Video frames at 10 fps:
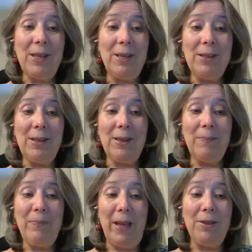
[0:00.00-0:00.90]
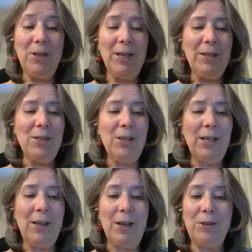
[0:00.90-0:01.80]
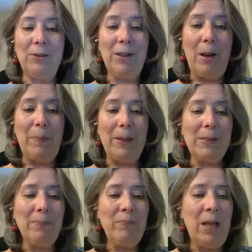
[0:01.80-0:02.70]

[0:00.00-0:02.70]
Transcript: and genealogical topics.